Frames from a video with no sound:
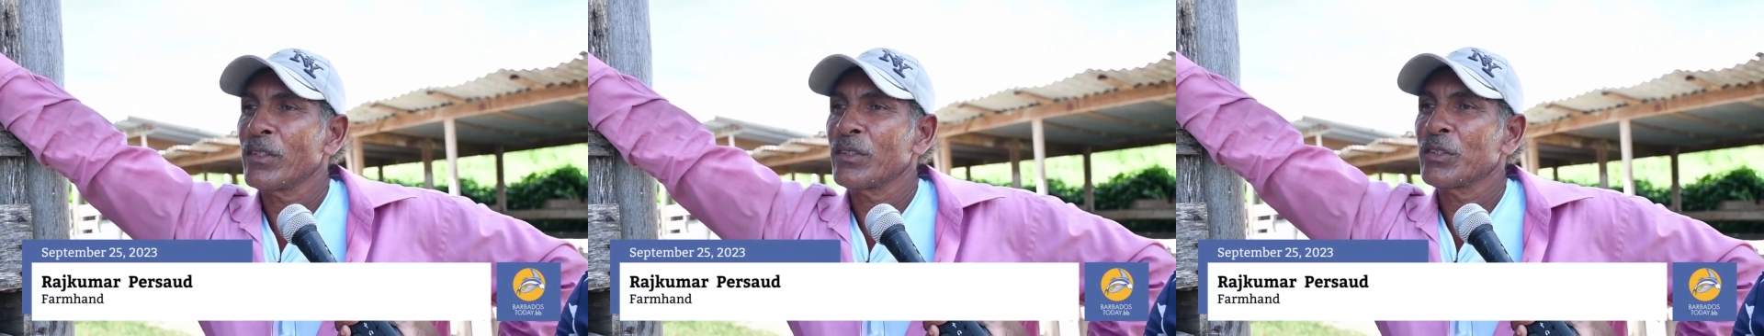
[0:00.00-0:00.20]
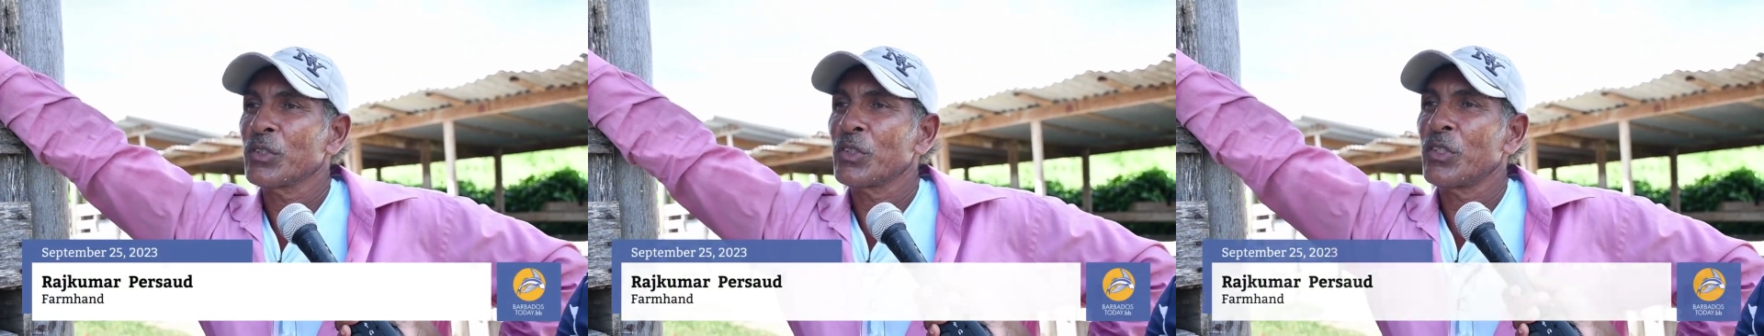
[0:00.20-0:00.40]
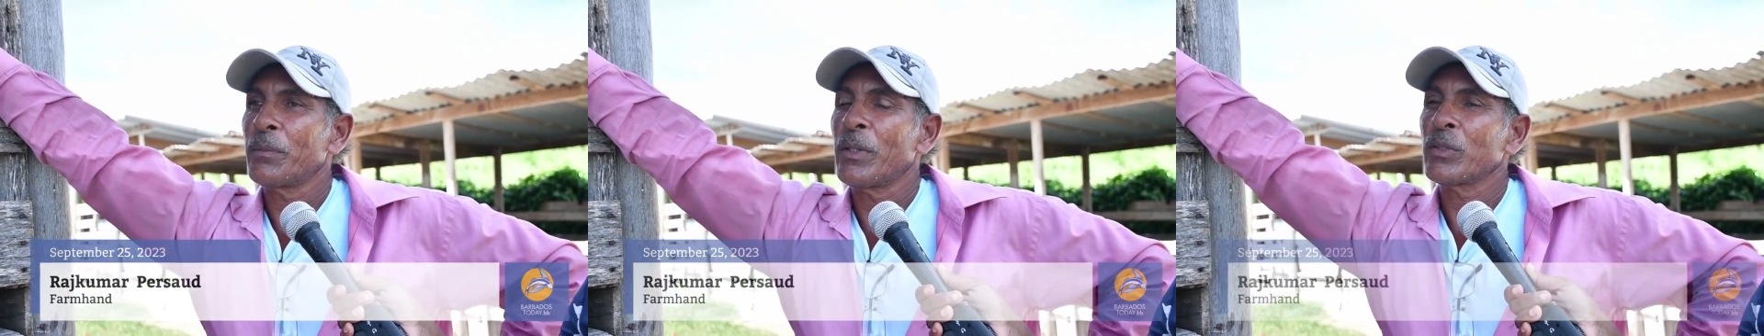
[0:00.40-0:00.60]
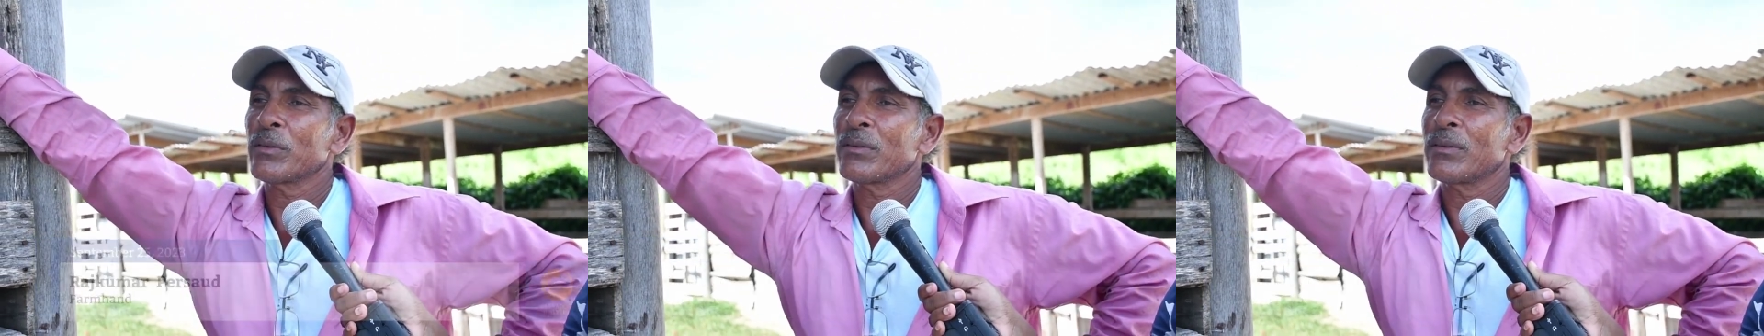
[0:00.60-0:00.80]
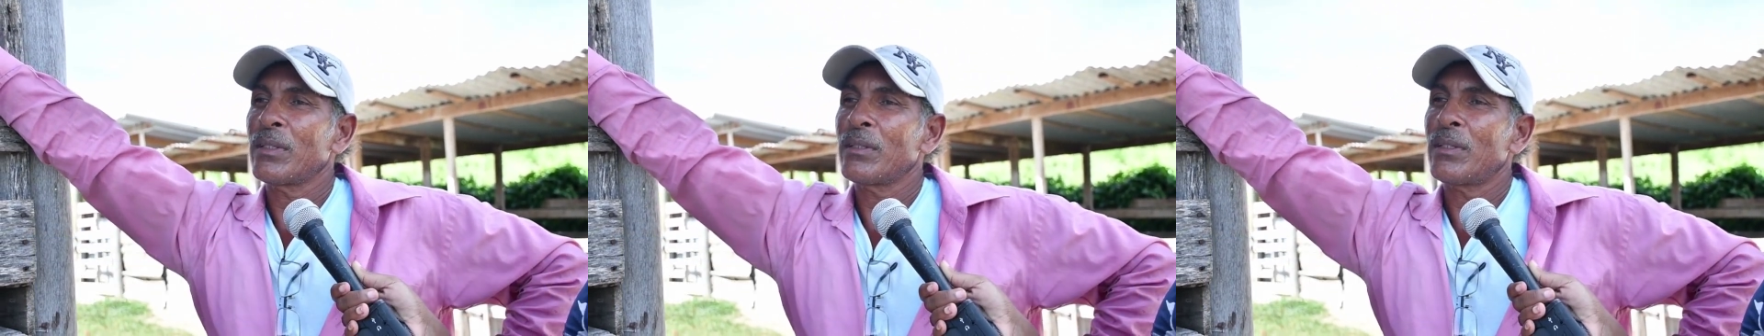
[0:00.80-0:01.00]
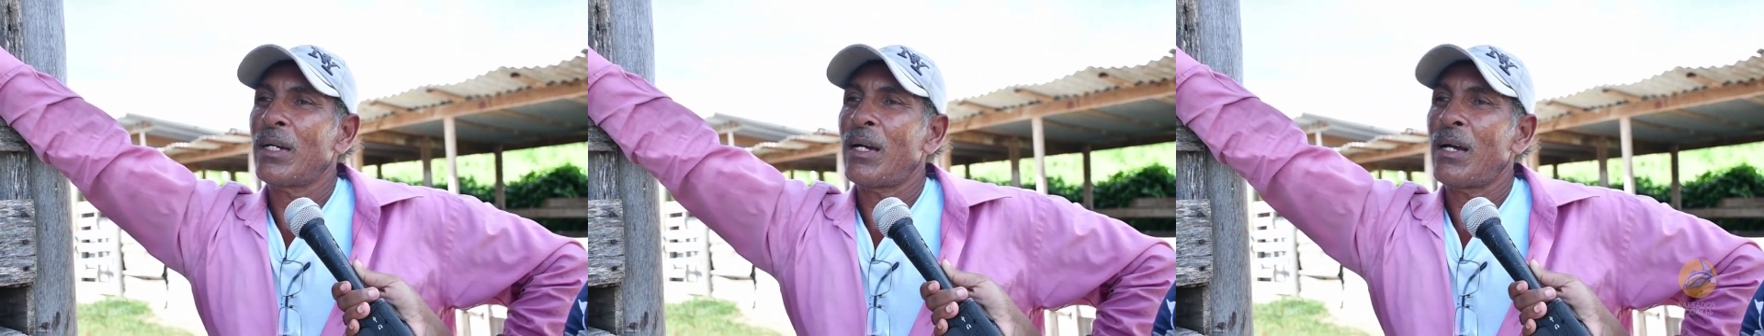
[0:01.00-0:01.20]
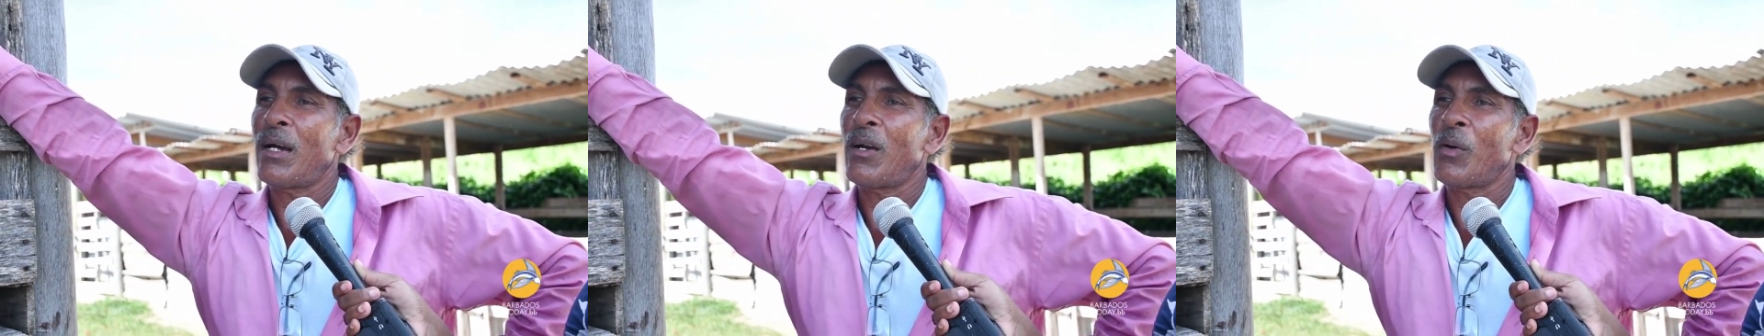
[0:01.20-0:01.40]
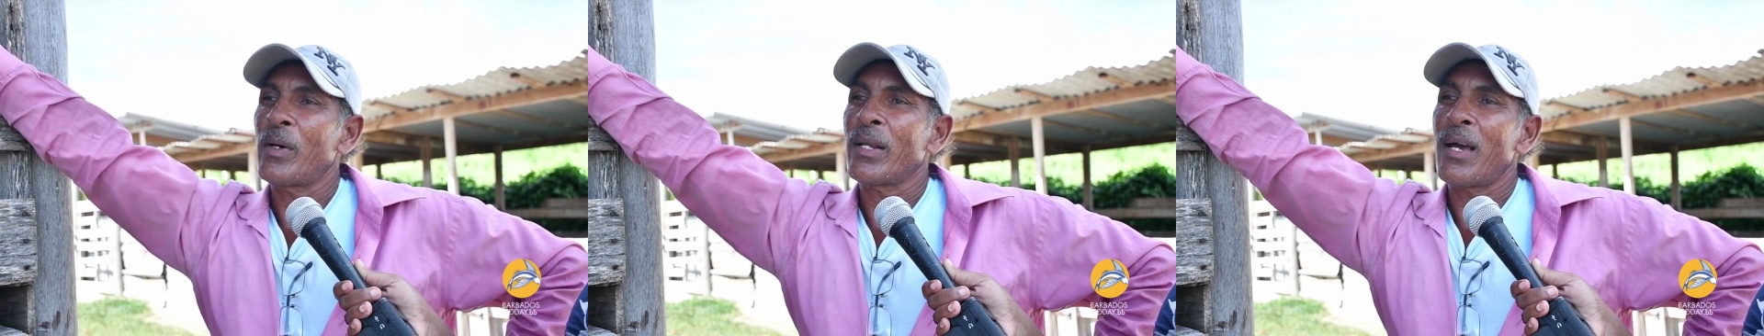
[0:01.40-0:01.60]
So about an
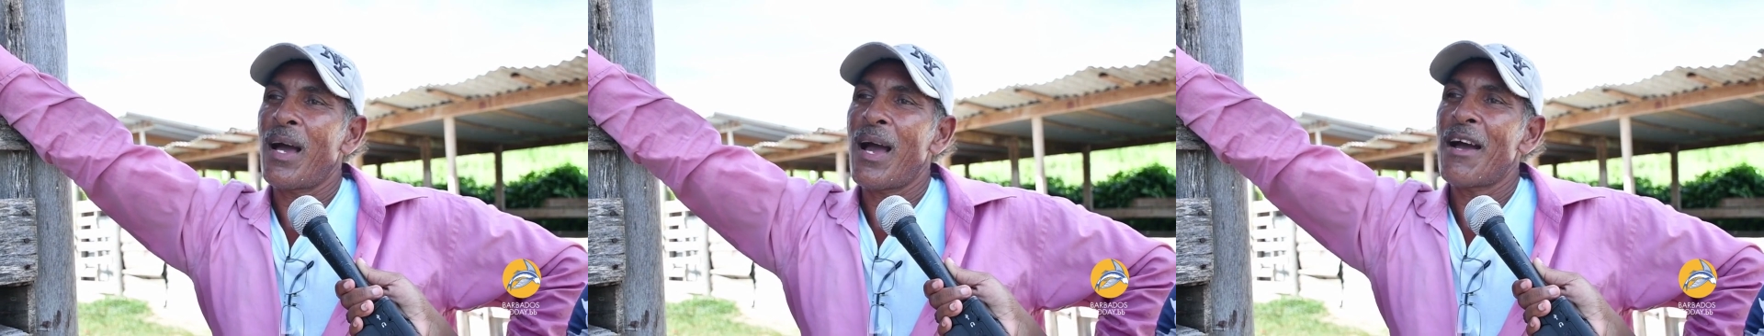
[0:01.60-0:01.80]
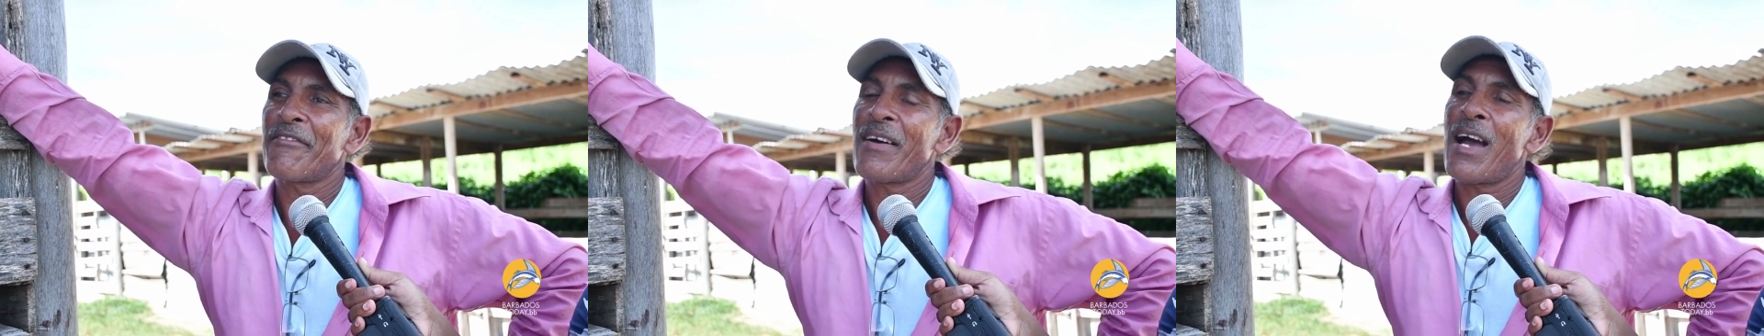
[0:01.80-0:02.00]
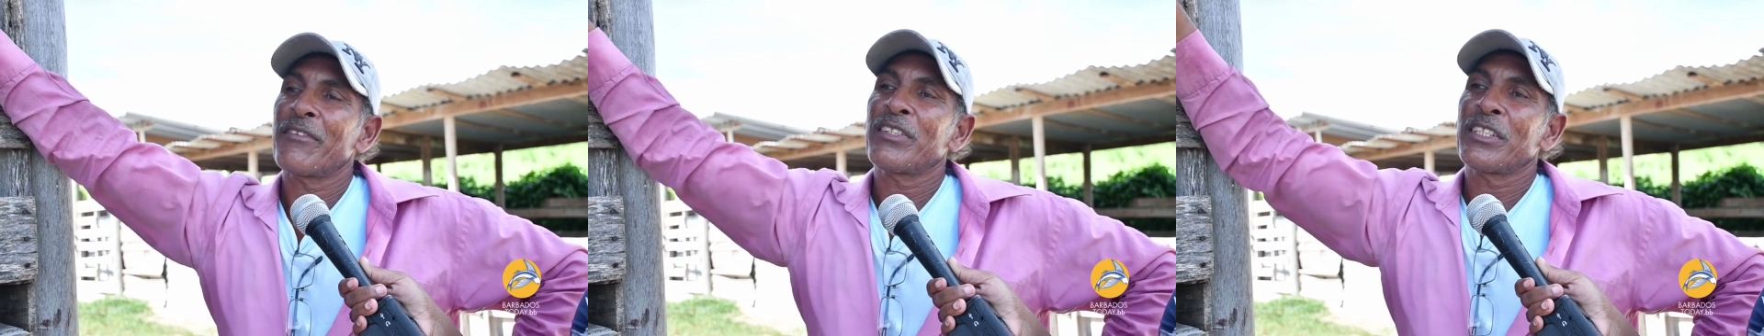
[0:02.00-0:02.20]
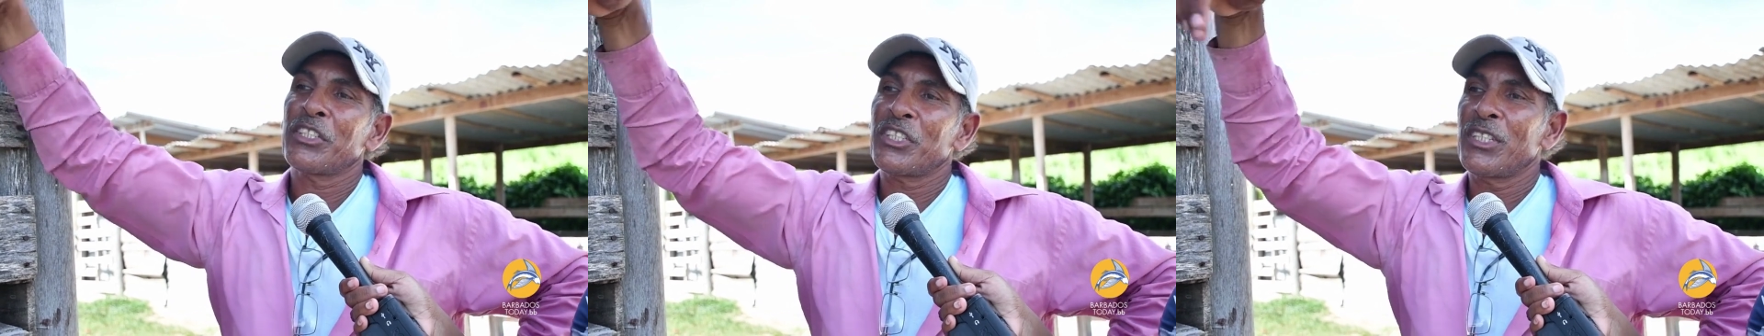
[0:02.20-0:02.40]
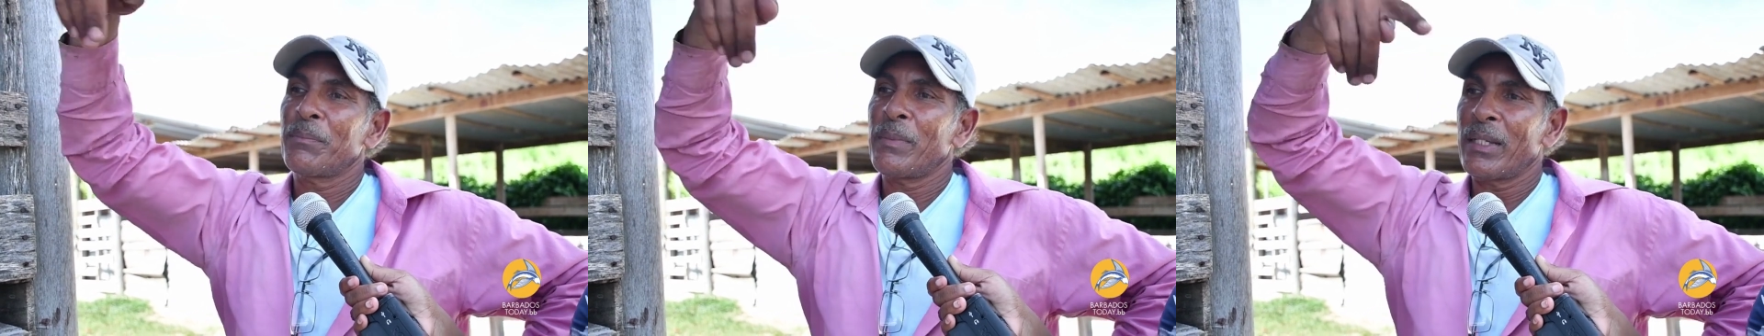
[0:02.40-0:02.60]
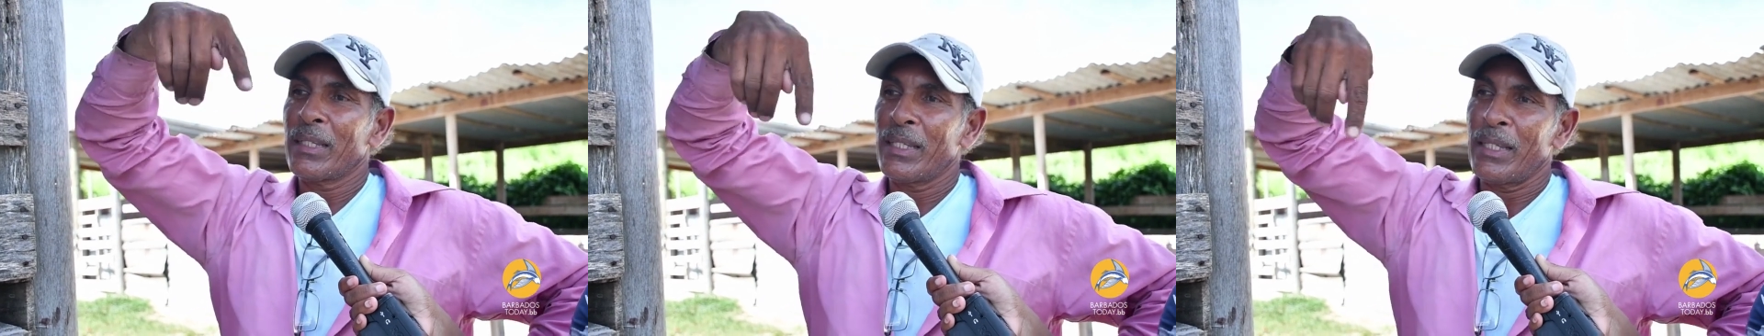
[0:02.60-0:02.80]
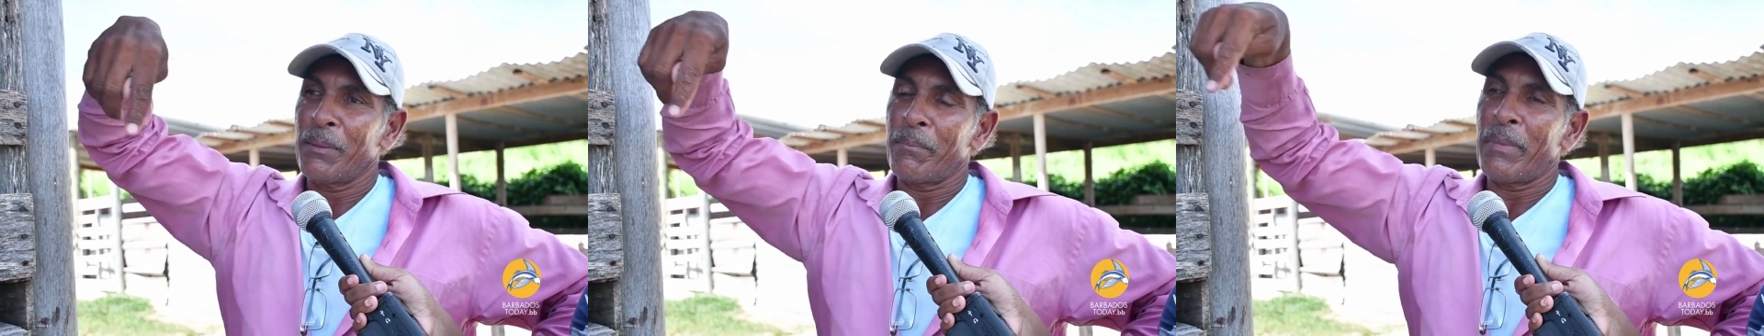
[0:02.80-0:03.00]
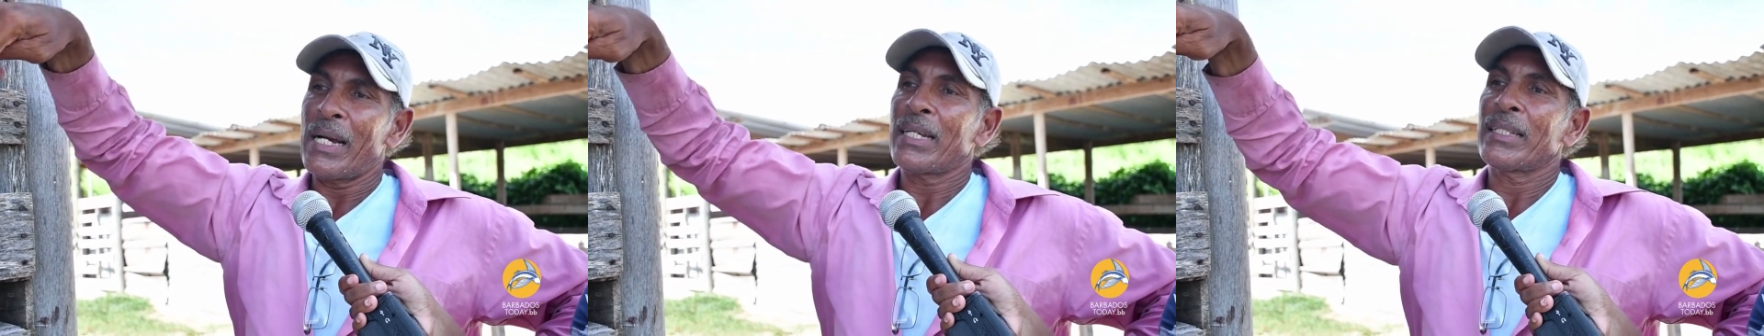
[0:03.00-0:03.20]
hour and a half after the sheep then
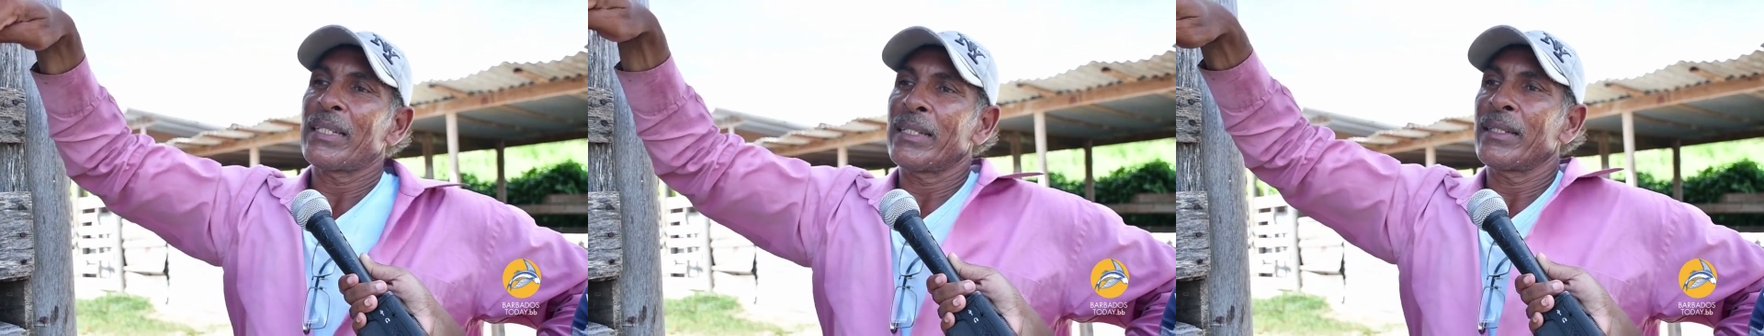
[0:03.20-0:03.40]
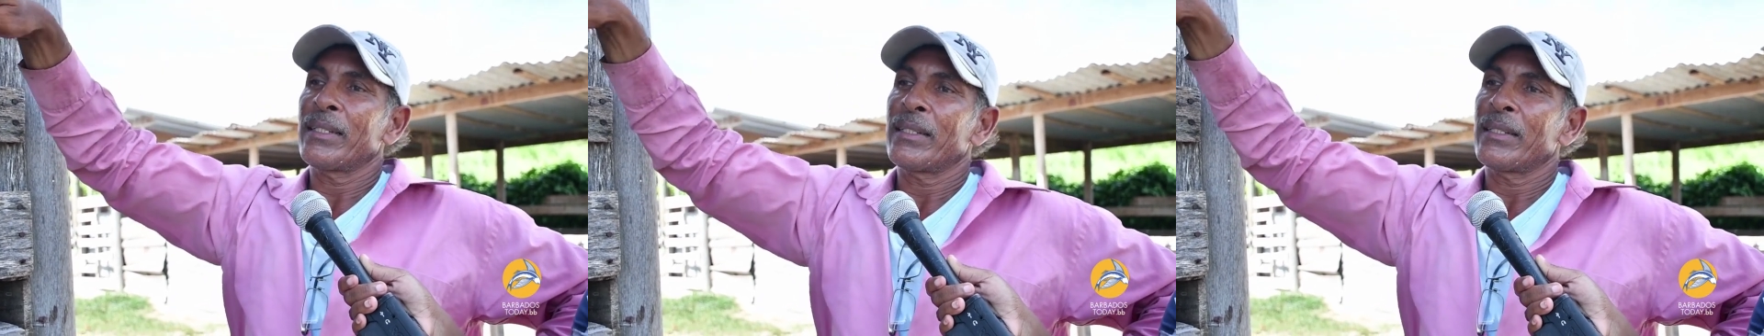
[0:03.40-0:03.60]
came back in.